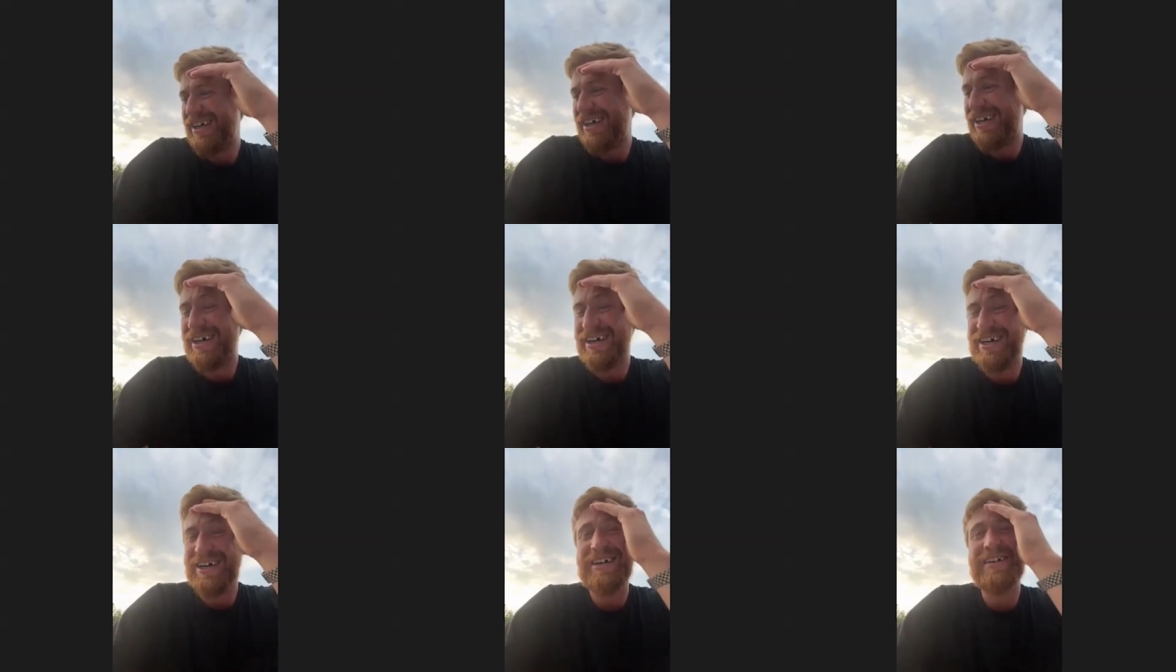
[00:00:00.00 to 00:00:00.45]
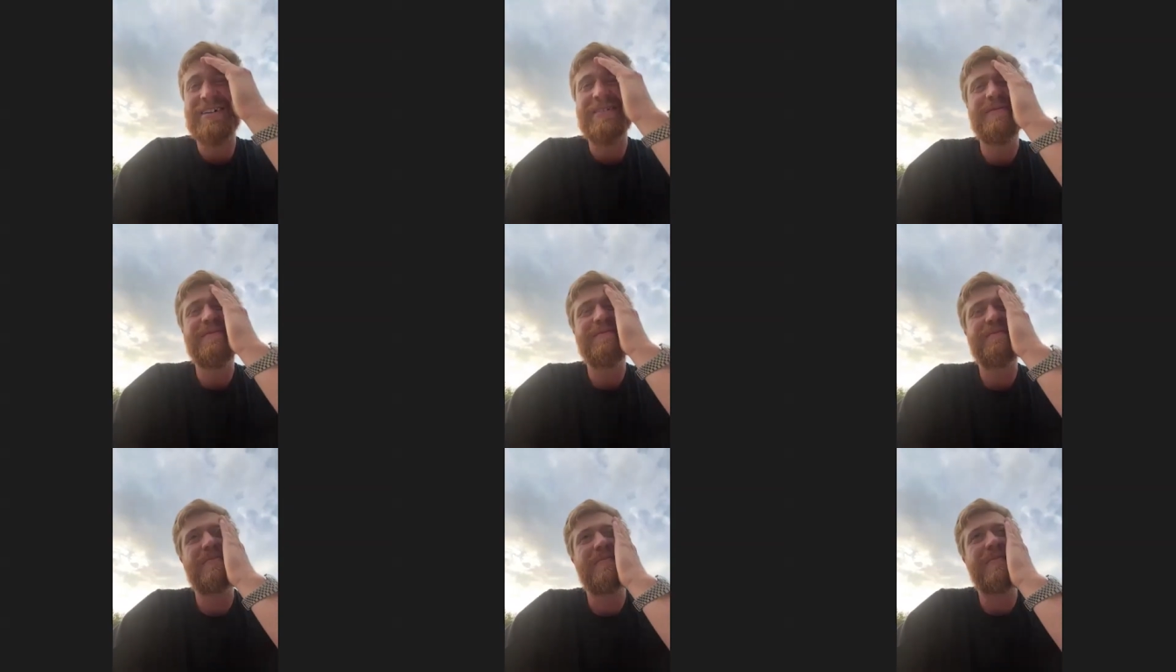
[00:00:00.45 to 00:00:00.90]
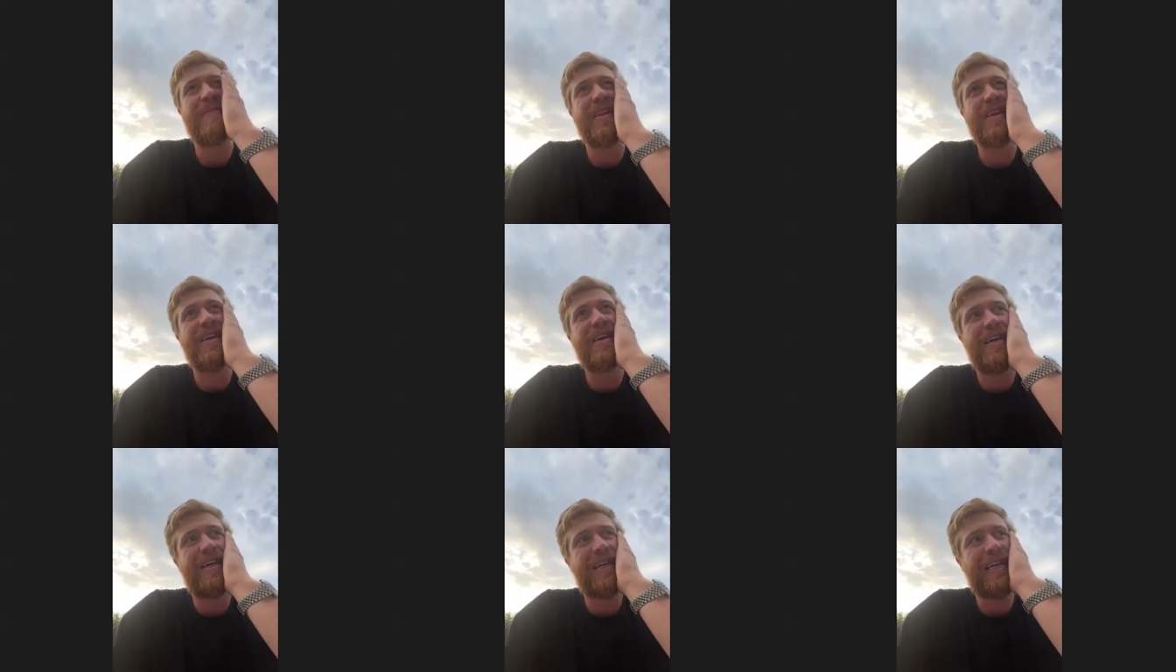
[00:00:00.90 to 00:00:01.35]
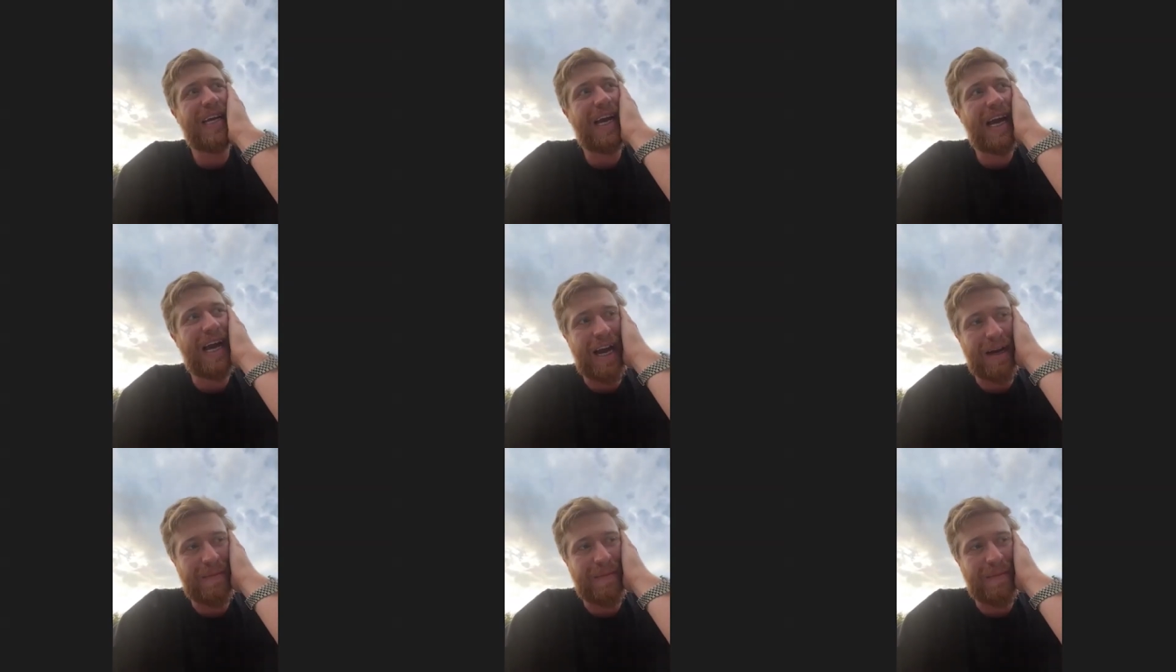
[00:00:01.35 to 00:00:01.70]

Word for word: uh, yeah,